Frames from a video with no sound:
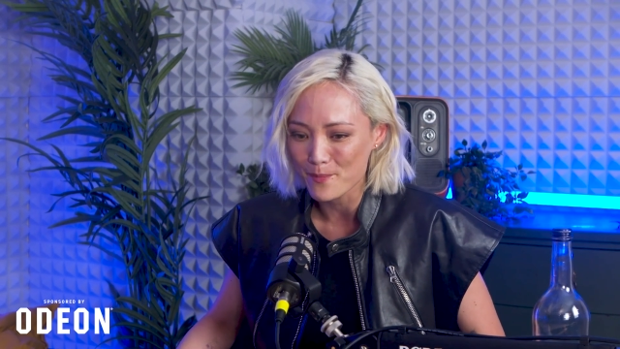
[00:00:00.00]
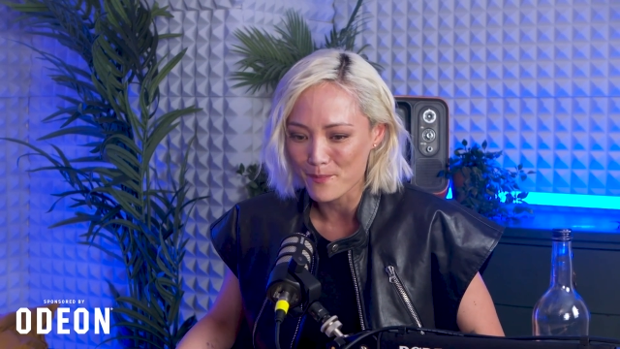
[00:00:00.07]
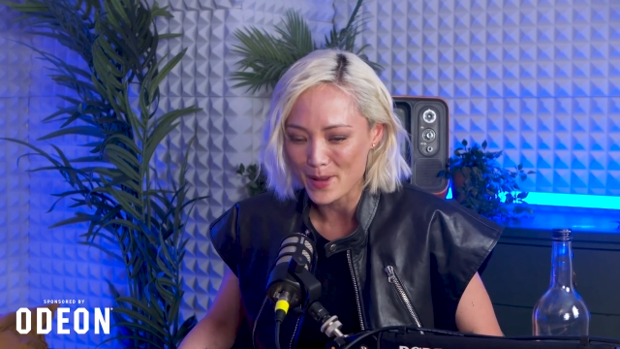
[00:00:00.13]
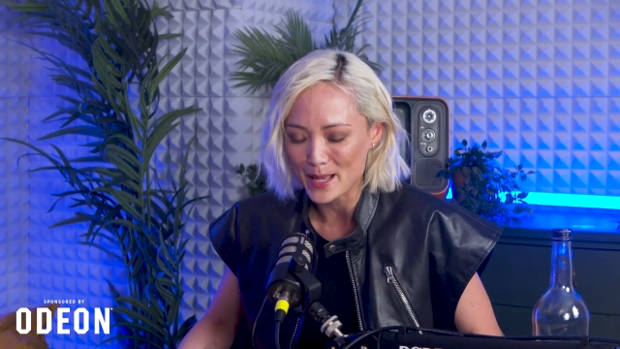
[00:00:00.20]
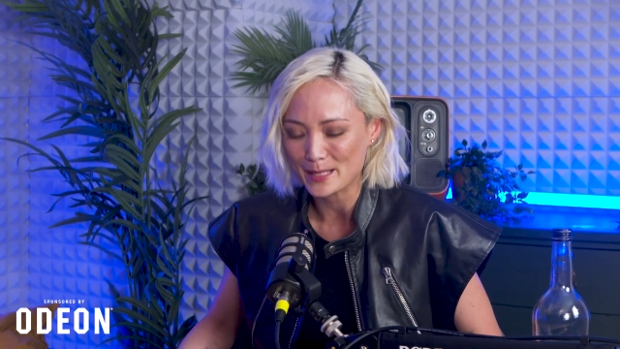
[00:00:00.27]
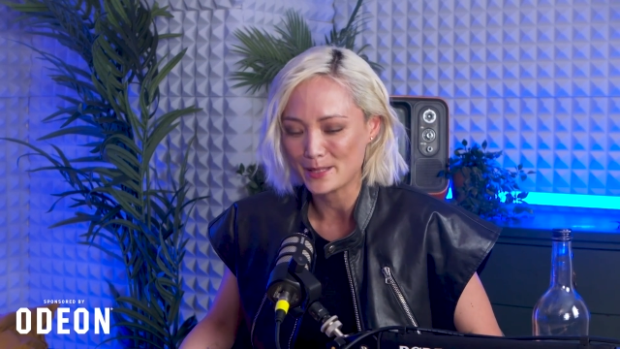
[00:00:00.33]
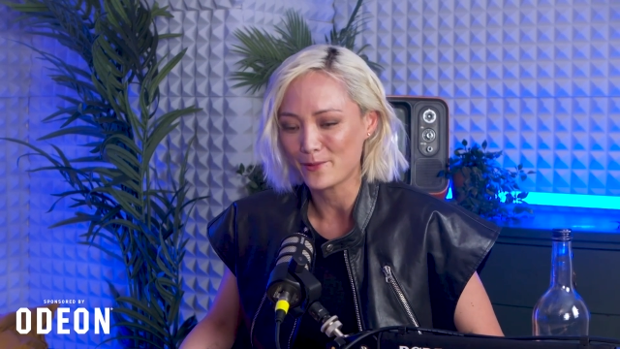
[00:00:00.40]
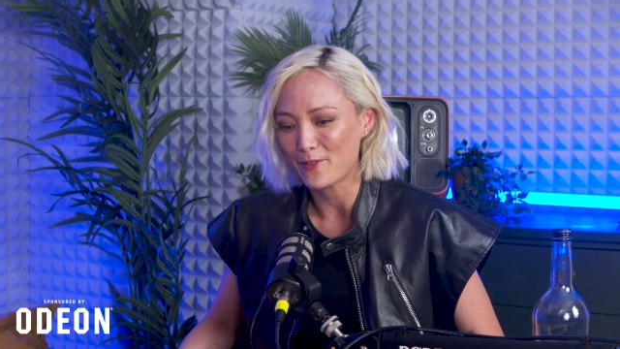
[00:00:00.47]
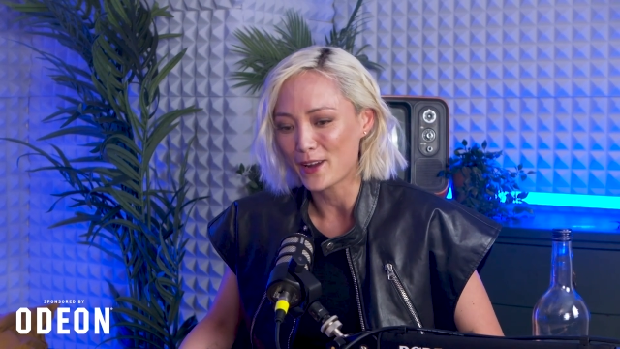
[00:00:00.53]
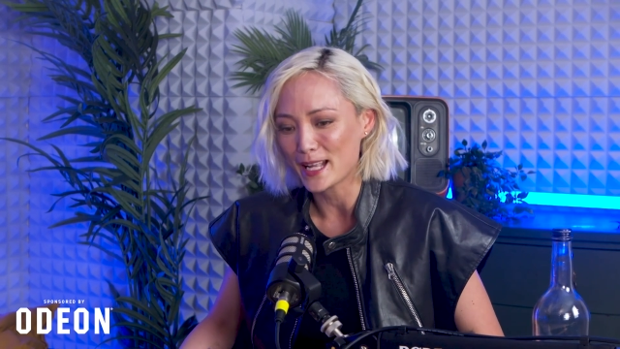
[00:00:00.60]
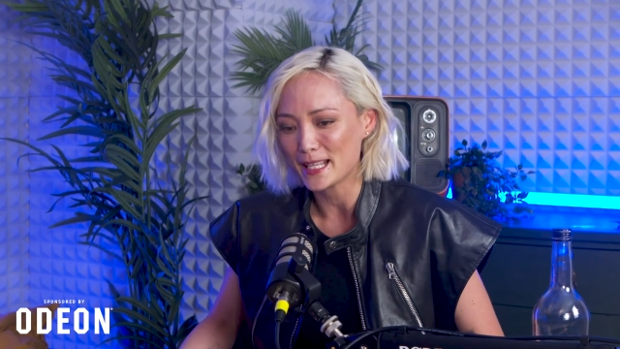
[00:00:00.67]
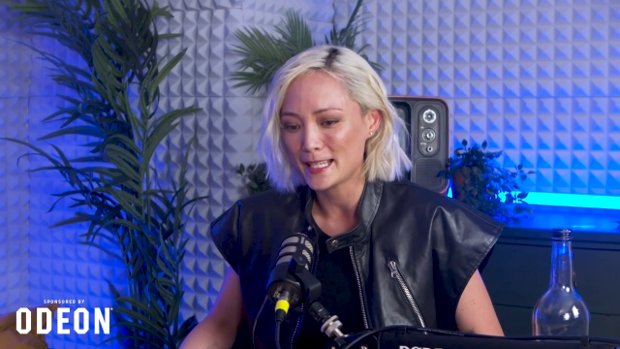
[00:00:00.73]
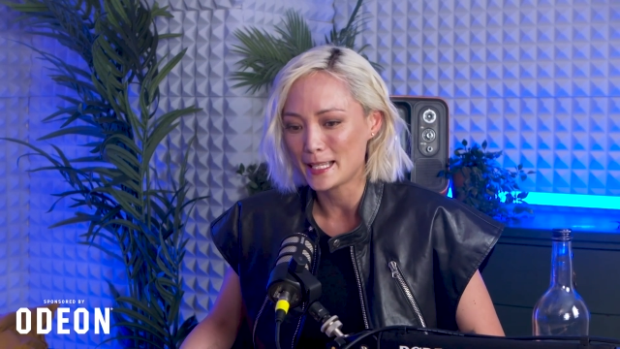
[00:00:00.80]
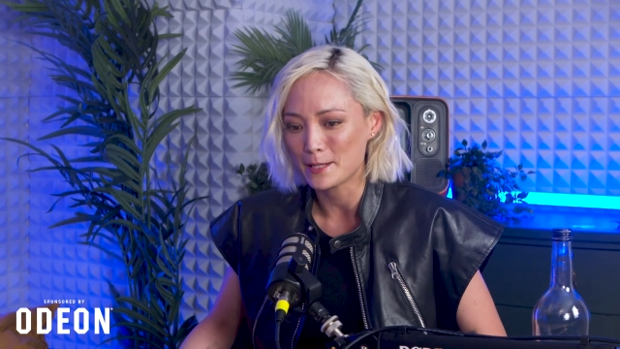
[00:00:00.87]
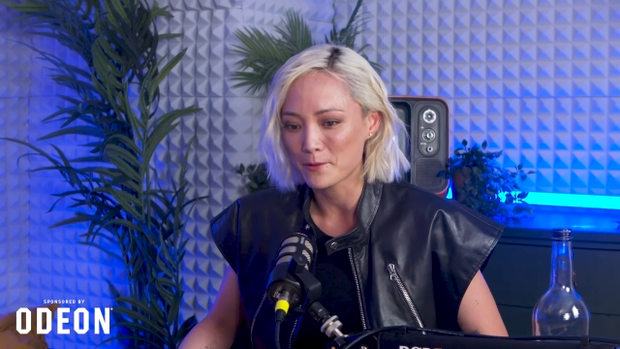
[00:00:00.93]
best
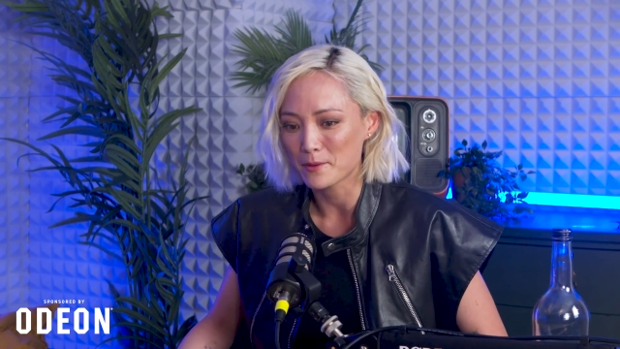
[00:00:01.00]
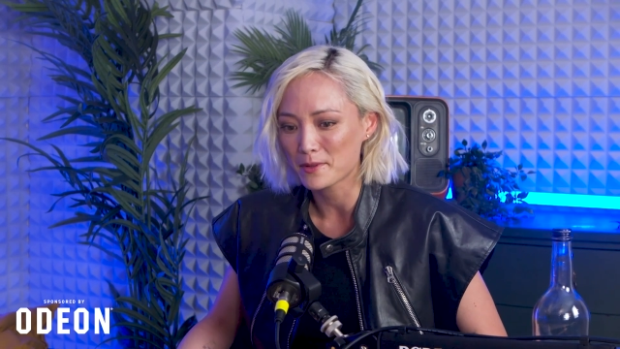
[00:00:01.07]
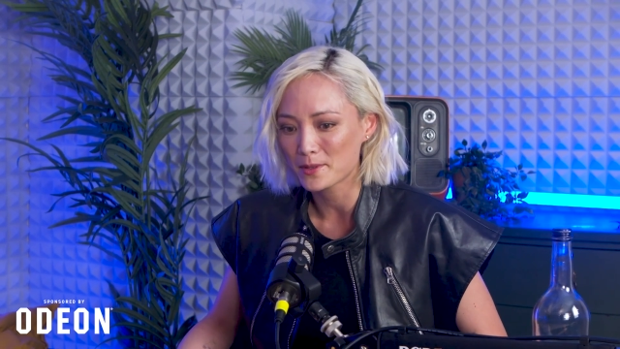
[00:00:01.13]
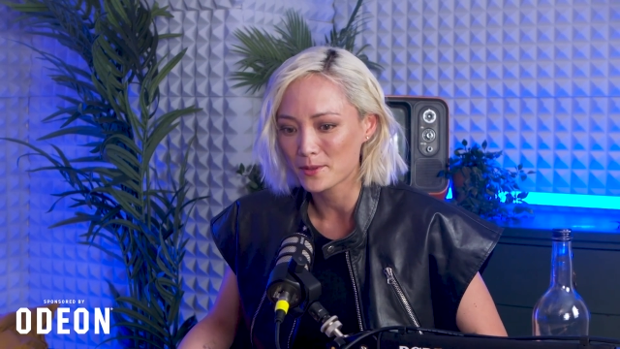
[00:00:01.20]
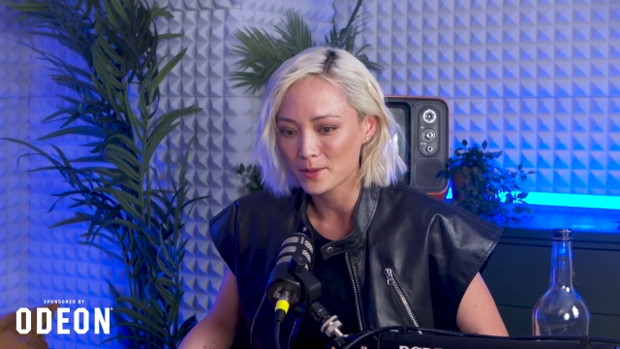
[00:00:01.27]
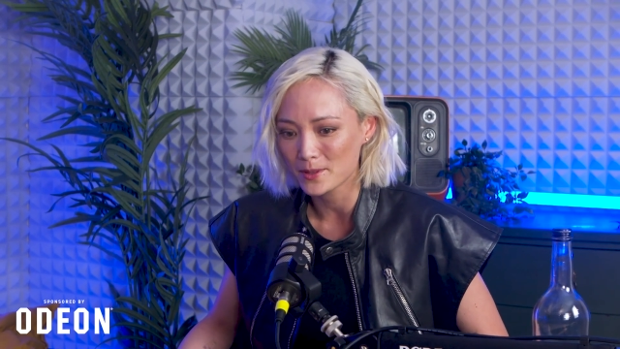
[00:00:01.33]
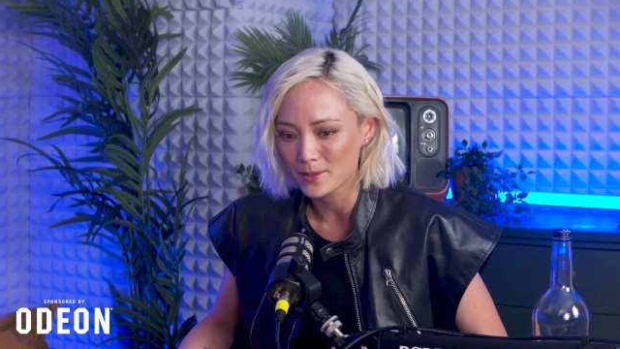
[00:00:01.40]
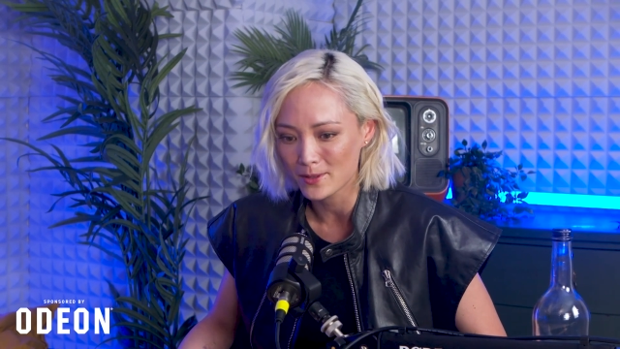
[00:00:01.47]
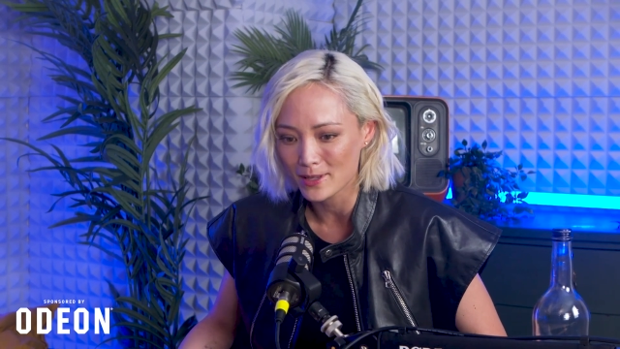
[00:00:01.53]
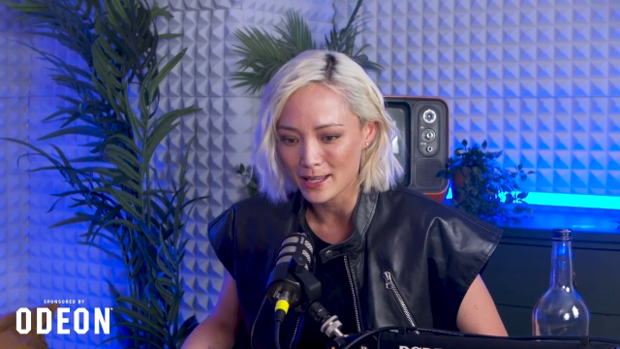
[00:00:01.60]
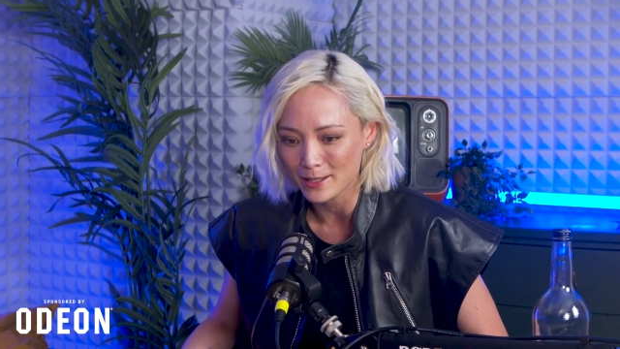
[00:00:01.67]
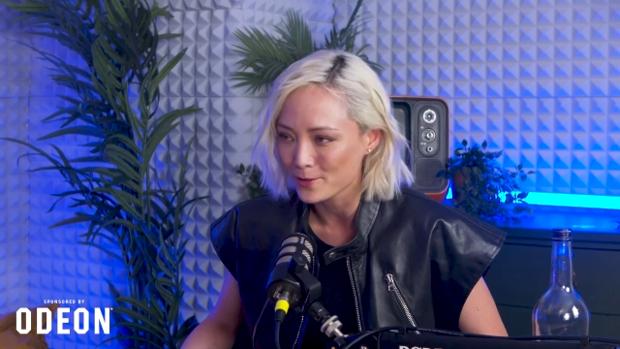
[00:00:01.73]
fight scene was to get